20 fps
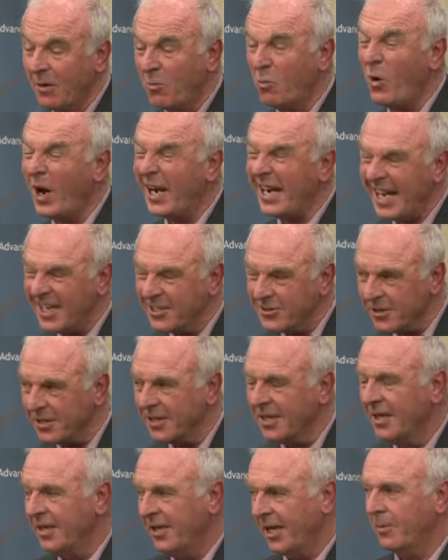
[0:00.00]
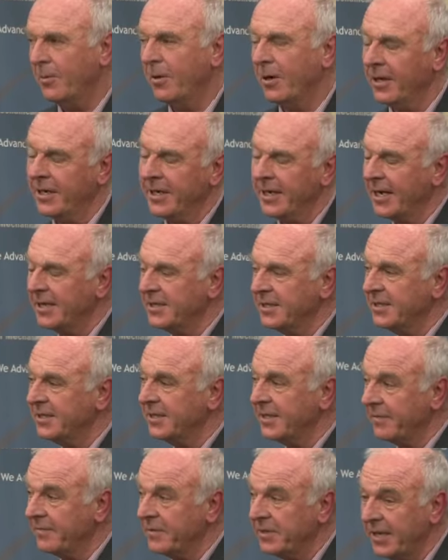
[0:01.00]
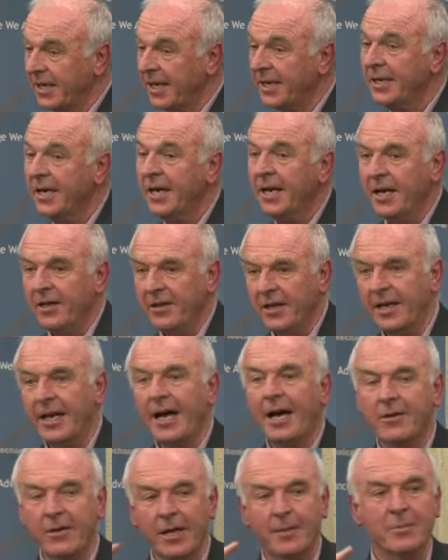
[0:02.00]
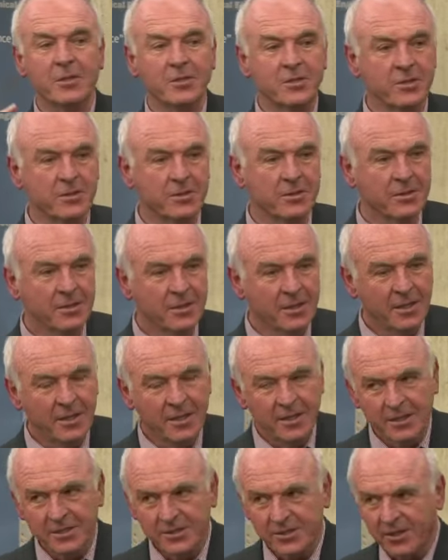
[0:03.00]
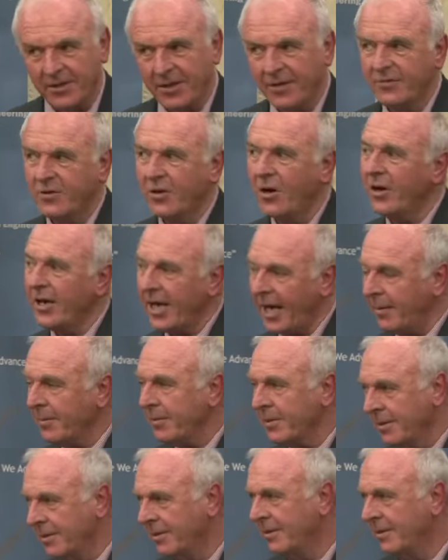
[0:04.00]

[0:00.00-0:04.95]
100 they were in 1978. They're now number 2. So they've gone up